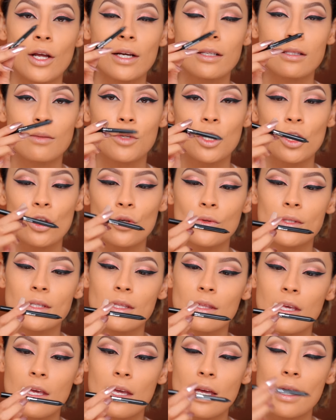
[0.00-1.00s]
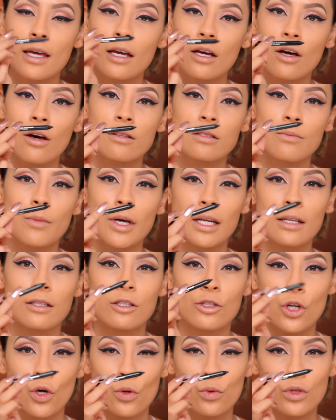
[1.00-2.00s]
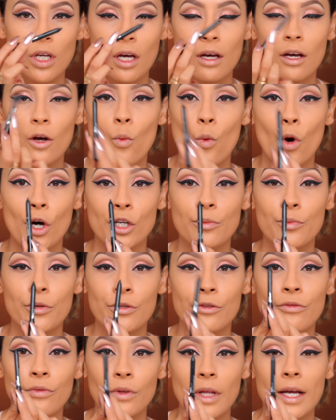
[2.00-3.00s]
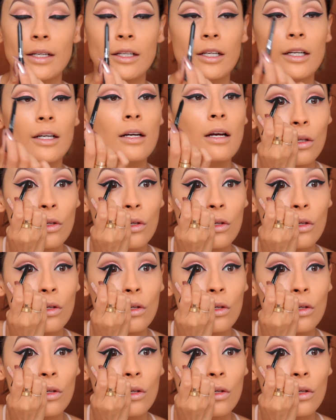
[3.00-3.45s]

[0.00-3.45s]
Next, I'm gonna use the It Cosmetics No Tug Waterproof Liner.